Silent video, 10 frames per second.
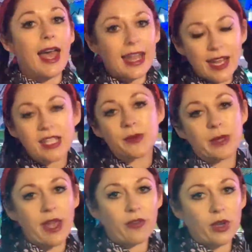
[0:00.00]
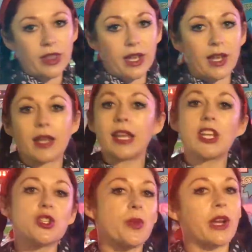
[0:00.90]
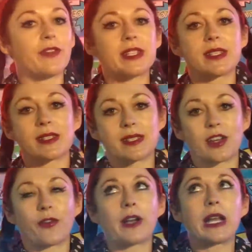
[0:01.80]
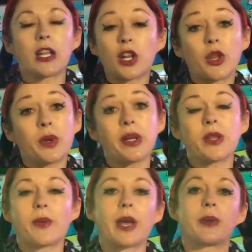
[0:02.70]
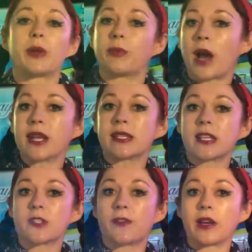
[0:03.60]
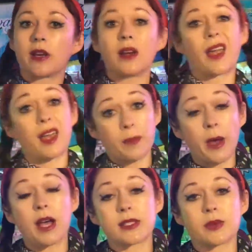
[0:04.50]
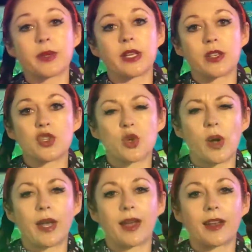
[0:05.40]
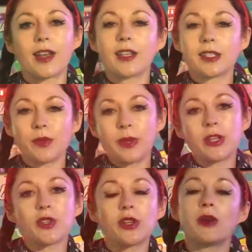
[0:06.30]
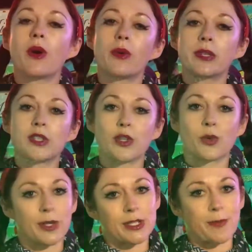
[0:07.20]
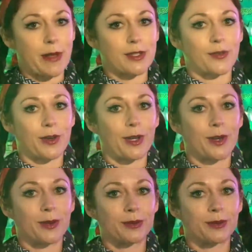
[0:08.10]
And as with everything, each one of us is different, including the way we process fear and possibly enjoy it. So make sure you always do what's best for you.